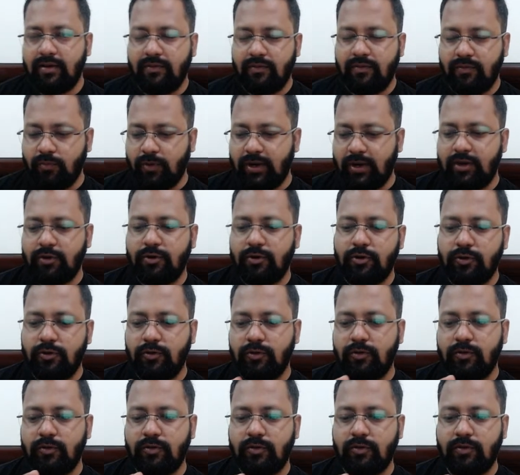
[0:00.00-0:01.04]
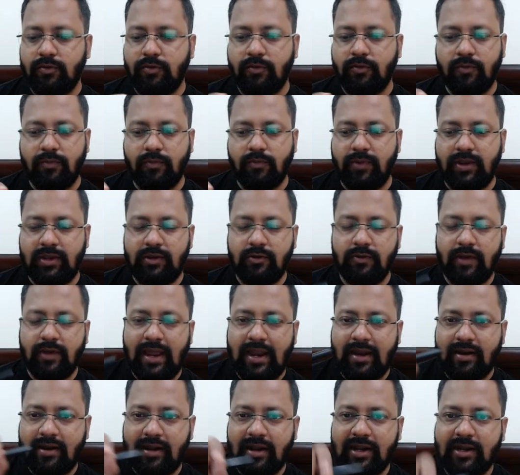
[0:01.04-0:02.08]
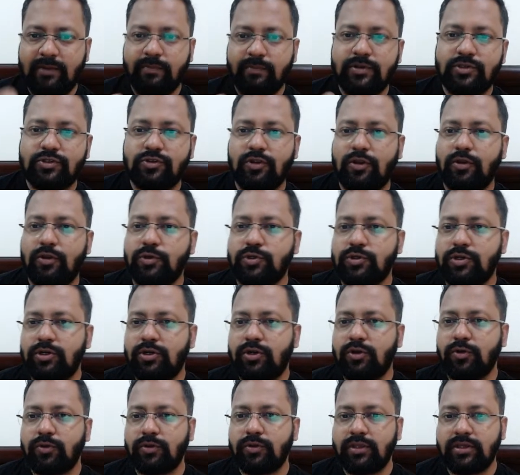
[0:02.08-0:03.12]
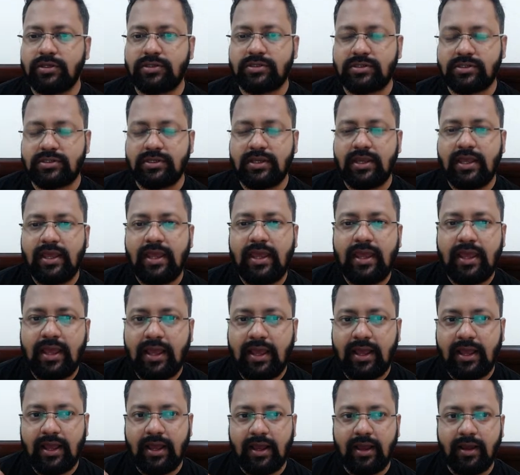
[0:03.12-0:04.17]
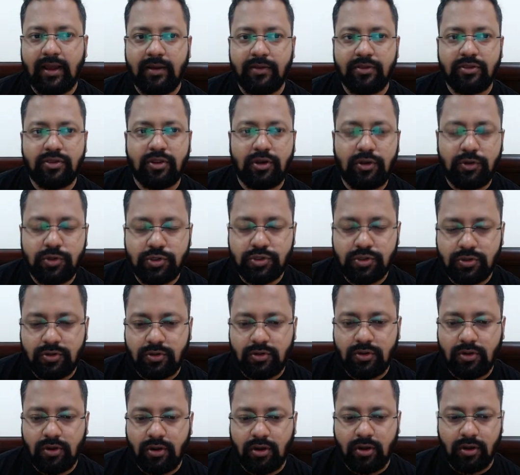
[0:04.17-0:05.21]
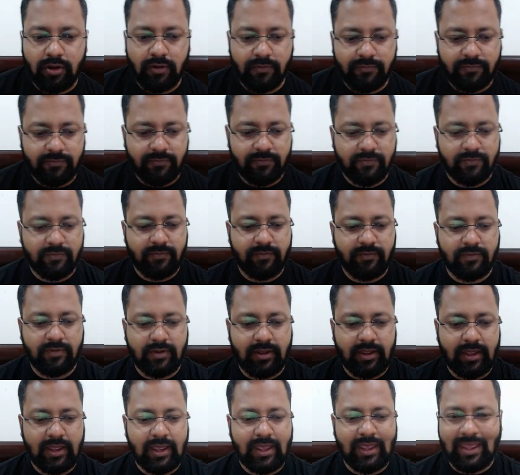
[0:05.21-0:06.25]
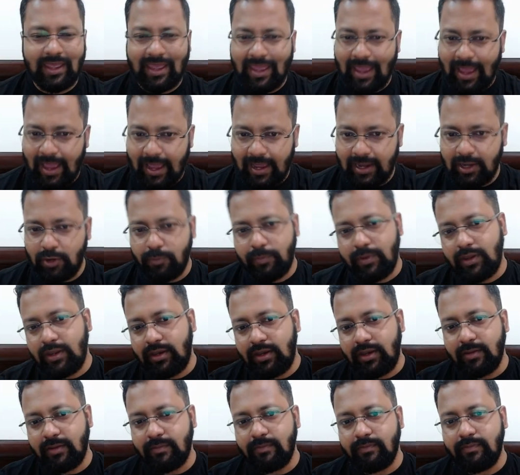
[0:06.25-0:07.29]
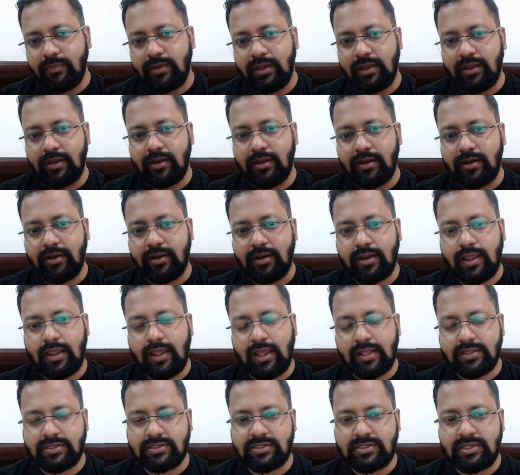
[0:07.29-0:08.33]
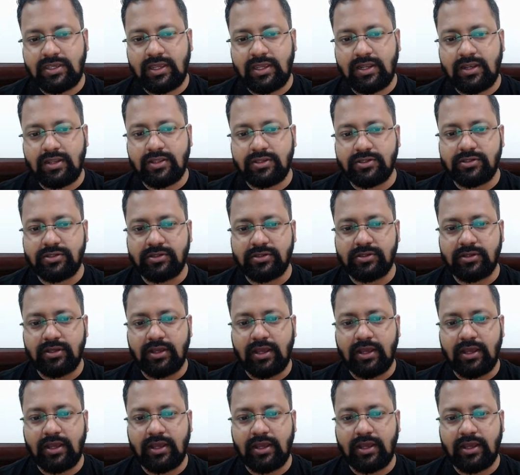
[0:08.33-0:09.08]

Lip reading: what you do when you add litmus solution to this solution of aluminium in HCl is